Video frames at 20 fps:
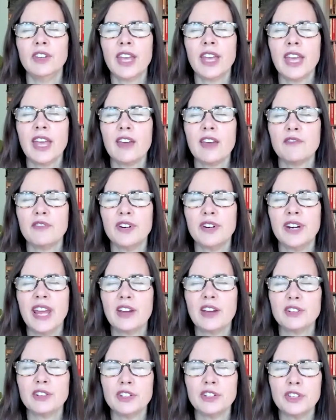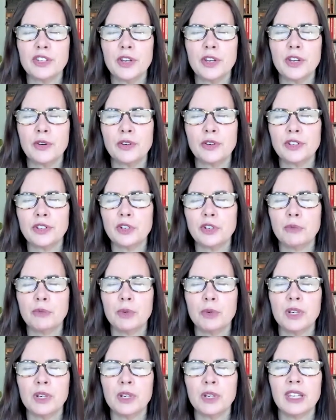can for now, just notice your
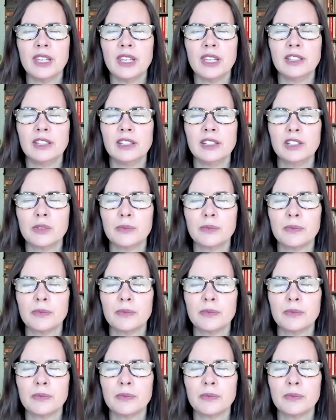breathing.